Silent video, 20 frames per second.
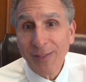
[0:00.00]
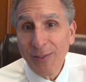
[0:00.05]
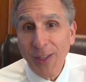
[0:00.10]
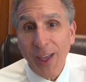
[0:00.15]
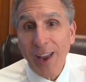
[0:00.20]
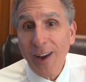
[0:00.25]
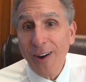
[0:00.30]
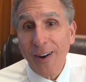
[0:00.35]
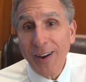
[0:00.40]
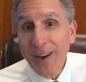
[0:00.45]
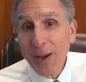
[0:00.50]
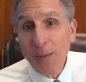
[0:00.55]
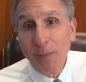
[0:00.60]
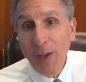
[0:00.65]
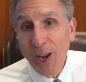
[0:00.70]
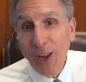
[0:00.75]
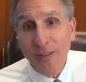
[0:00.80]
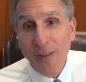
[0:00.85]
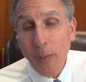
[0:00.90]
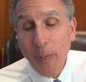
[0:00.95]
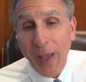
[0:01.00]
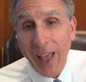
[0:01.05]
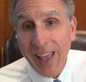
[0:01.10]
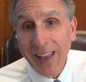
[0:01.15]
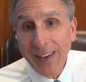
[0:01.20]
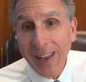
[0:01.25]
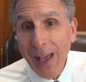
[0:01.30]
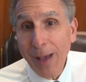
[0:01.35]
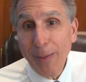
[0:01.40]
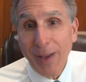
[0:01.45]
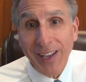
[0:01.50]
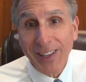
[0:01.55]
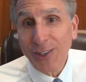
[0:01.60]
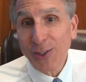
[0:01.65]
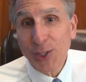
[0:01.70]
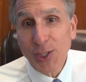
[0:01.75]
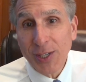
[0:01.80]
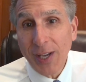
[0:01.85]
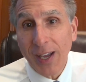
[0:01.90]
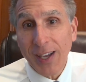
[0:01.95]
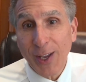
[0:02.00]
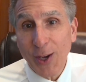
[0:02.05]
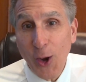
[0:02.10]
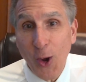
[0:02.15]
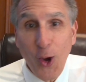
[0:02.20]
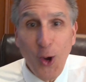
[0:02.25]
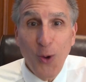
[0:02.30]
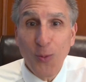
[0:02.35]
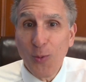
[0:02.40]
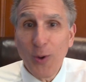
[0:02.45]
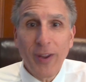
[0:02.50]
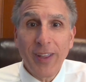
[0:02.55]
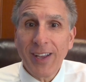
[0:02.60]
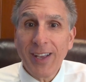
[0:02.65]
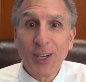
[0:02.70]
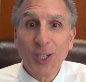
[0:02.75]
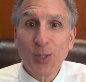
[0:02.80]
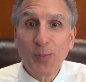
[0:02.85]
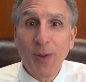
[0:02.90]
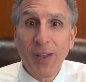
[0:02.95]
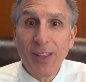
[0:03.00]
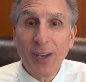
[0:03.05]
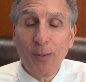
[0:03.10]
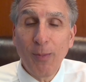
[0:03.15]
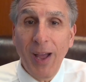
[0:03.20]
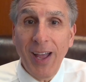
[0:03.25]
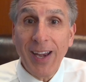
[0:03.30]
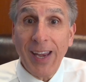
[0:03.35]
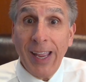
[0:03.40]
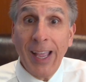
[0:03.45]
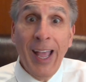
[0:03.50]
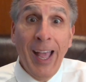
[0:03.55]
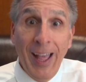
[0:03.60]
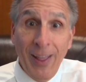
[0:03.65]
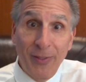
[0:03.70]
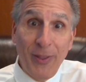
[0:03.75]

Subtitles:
They are in the middle of a pandemic. They're stuck at home. Where are they going to spend their money?